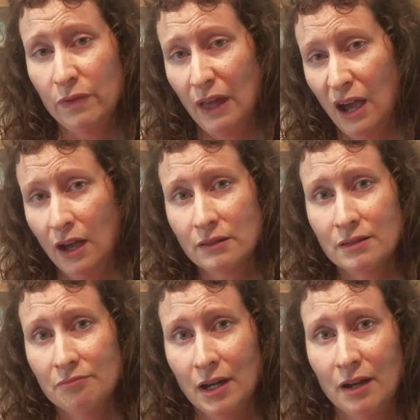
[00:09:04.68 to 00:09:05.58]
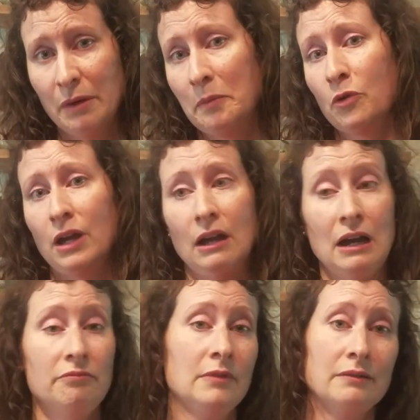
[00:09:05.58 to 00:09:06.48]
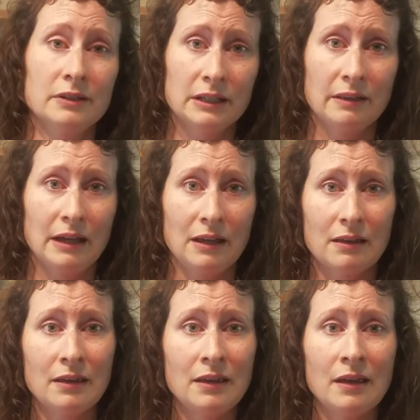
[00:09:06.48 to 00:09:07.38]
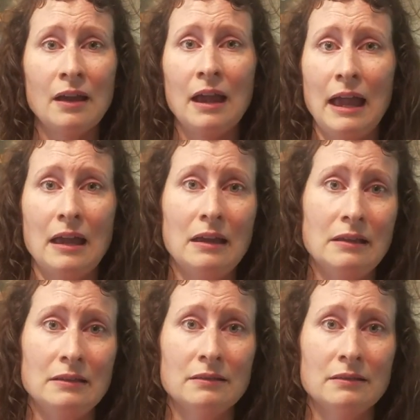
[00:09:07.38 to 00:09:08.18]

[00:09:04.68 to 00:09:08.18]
that. I'm okay. I really like a